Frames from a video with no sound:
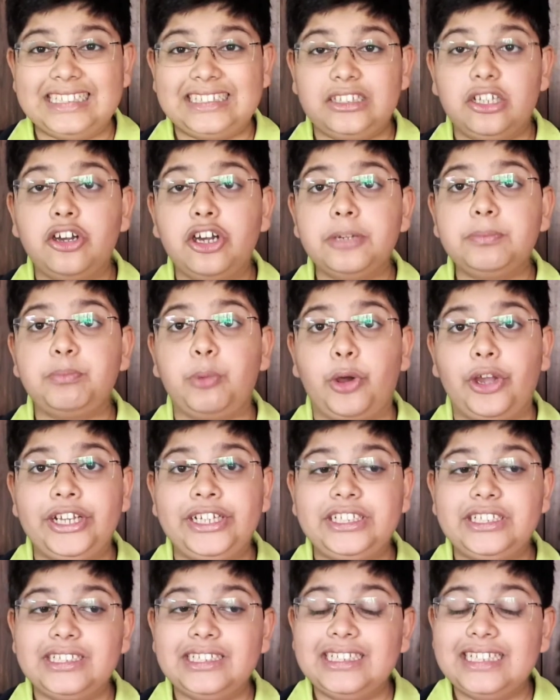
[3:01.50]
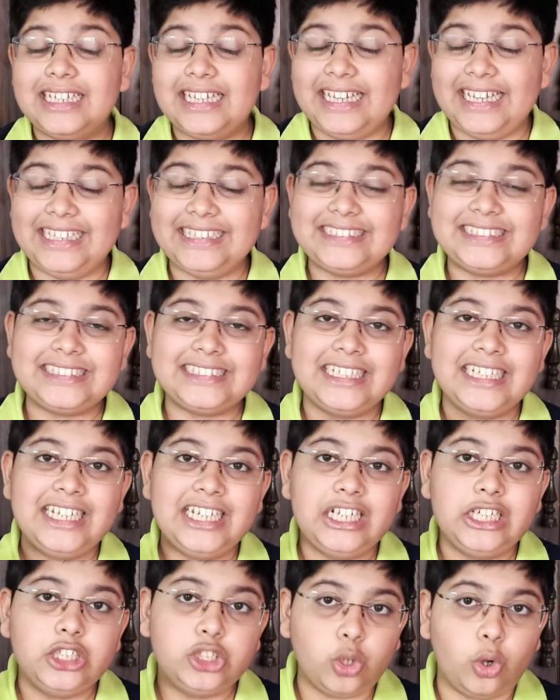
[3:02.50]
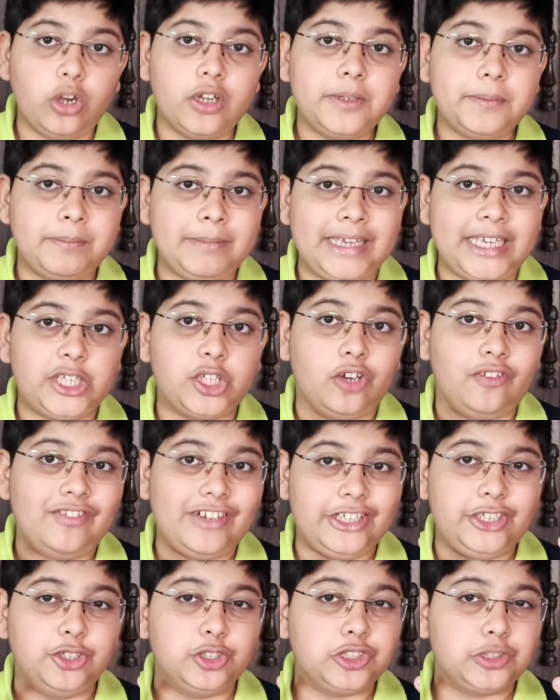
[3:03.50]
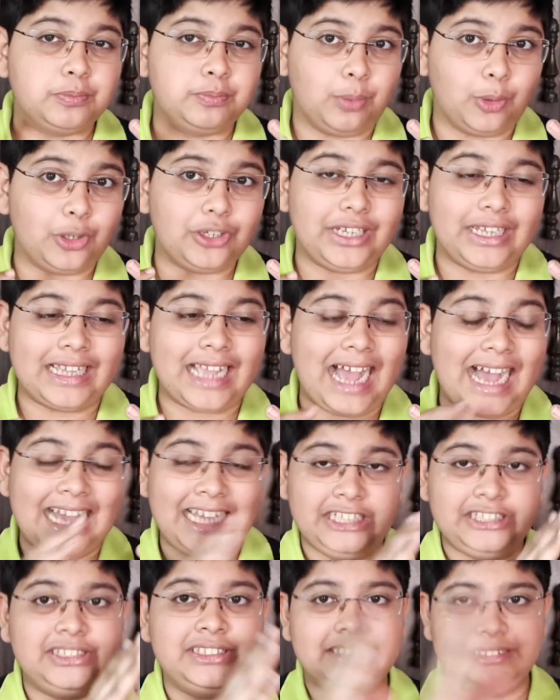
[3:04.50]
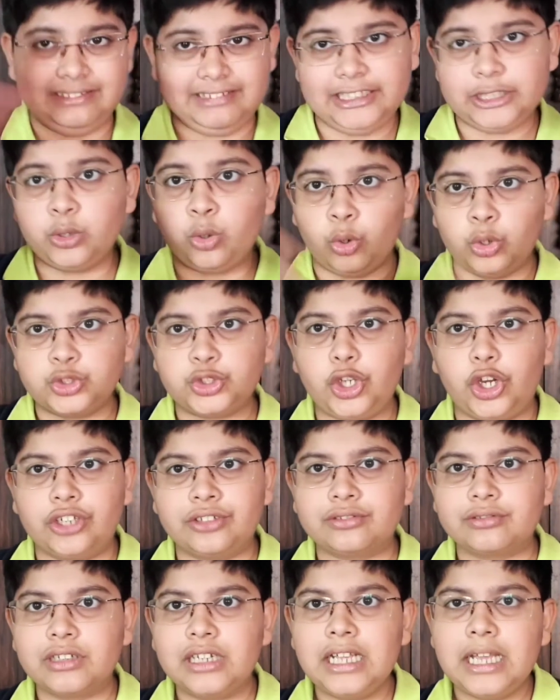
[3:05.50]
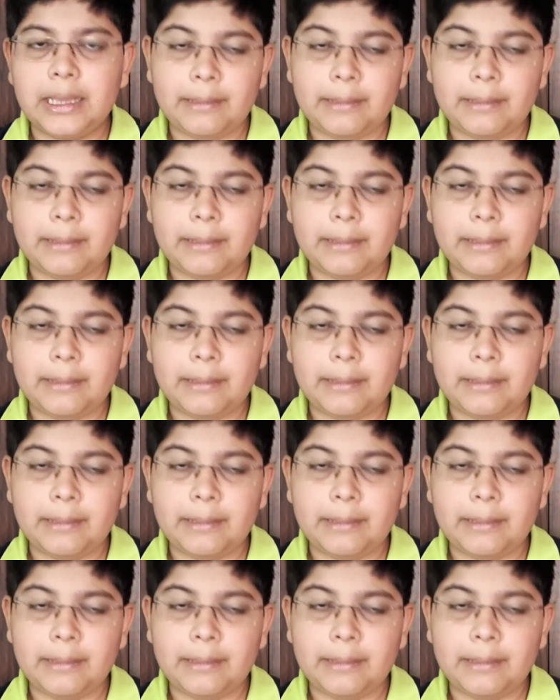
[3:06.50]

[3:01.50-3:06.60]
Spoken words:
a third point is, don't make your videos boring as it goes on.